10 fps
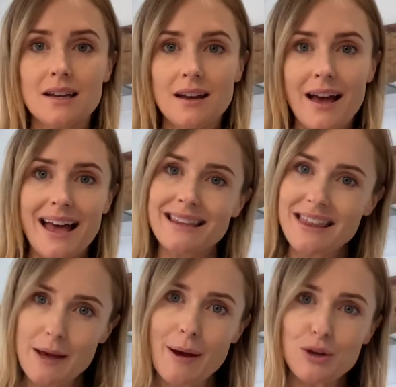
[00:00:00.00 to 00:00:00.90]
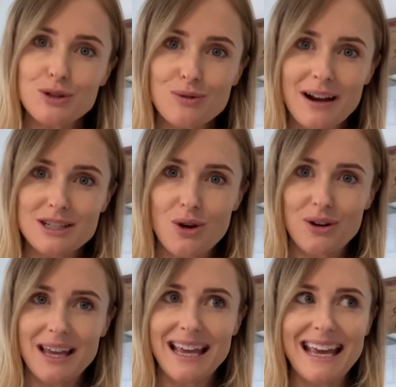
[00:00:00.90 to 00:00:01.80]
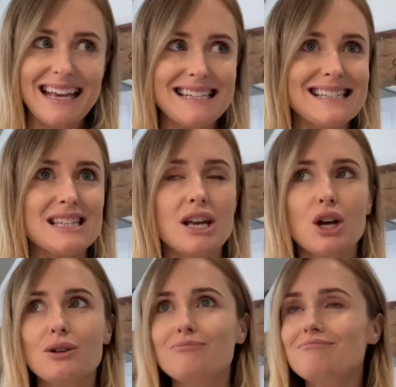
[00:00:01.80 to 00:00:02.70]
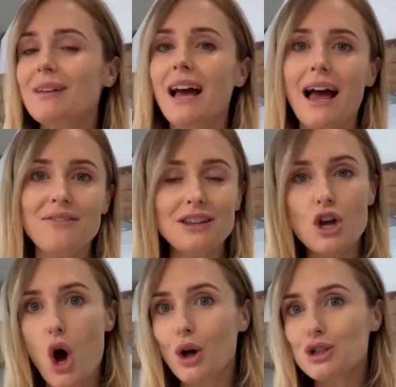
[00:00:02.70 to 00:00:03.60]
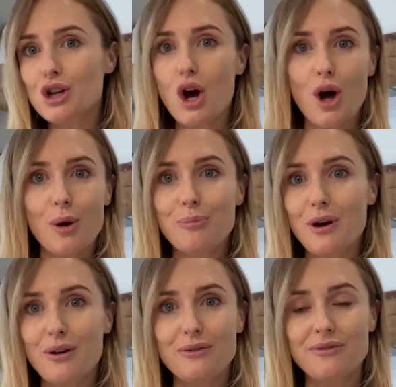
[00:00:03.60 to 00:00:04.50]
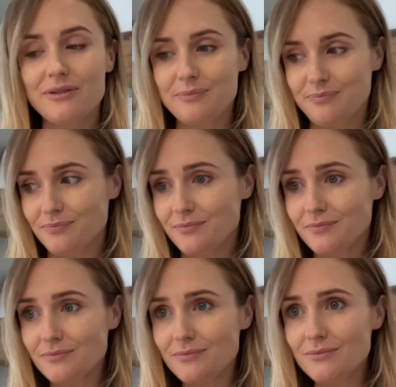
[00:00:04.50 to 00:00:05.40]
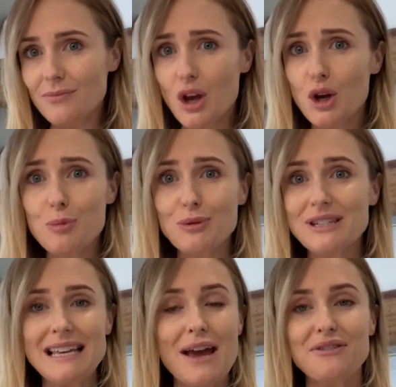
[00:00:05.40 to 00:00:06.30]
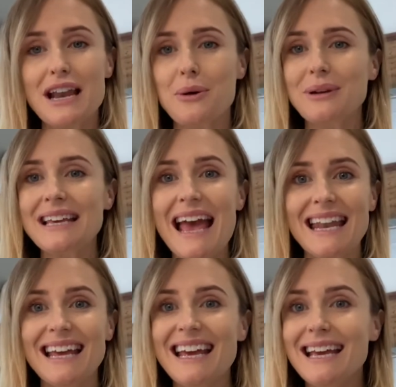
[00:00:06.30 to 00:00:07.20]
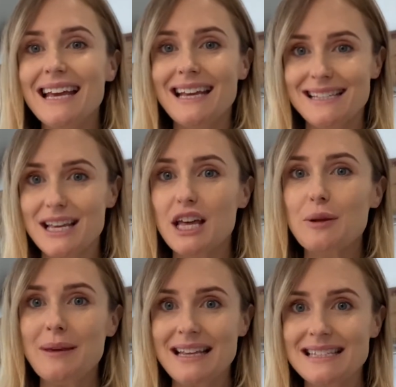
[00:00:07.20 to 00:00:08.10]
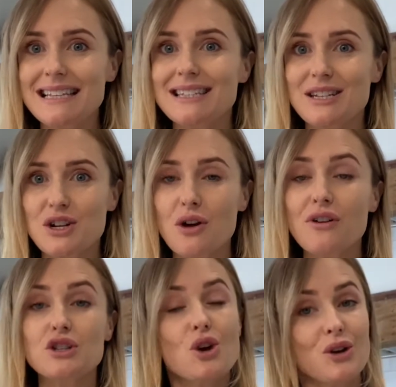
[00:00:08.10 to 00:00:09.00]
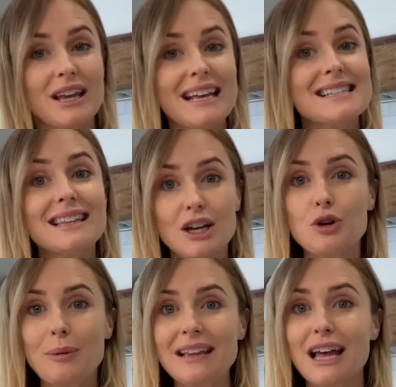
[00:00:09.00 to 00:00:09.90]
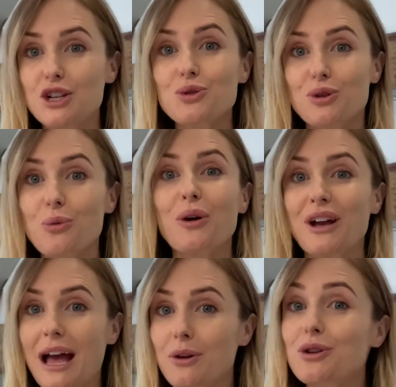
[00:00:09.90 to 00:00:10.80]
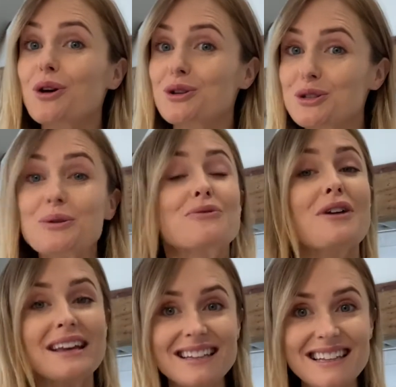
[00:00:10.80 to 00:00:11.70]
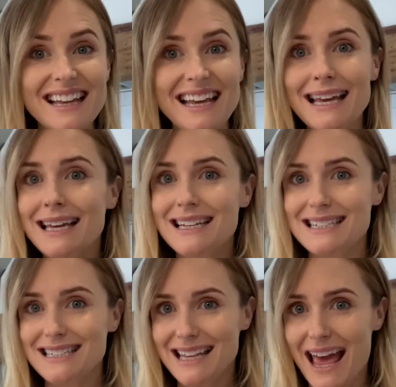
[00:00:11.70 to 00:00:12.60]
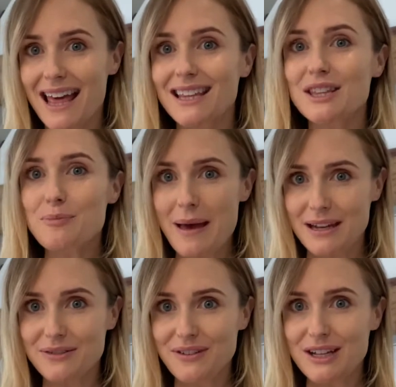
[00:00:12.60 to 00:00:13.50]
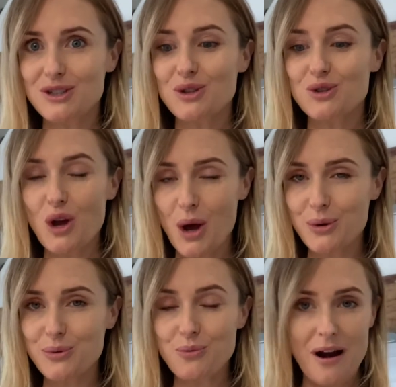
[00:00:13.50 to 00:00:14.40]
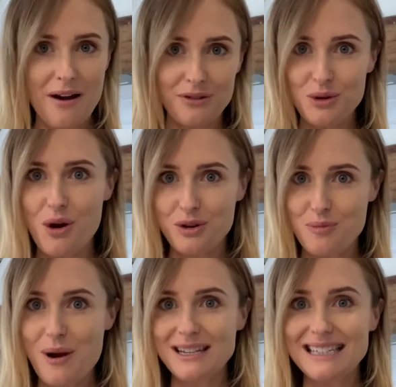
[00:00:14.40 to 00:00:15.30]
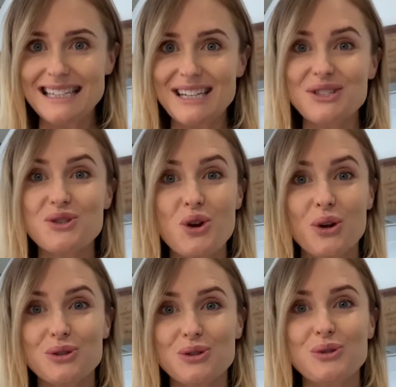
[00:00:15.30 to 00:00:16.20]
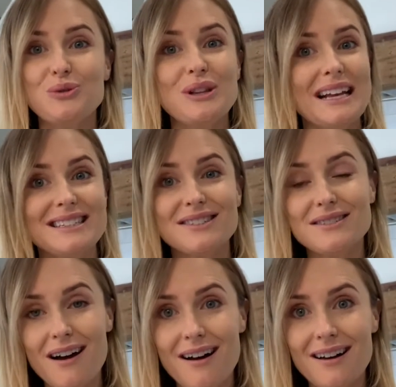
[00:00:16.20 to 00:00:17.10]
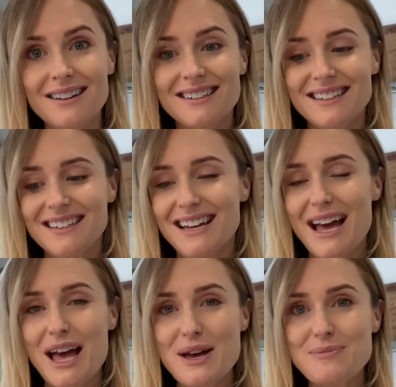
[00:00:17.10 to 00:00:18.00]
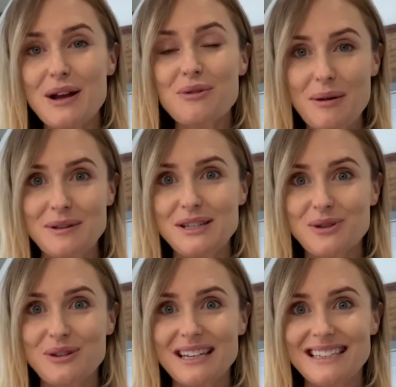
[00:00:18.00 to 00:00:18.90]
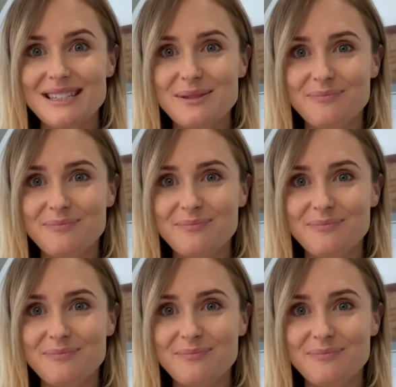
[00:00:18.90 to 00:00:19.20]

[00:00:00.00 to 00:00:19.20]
And the thing about a uterine tonic is having the odd cup of a herbal tea every now and again isn't going to be consistent enough. A tonic is a little bit like doing a workout. You've got to do it regularly to get the benefits. So wherever you are in your pregnancy, it's not too late to start and grab these ingredients.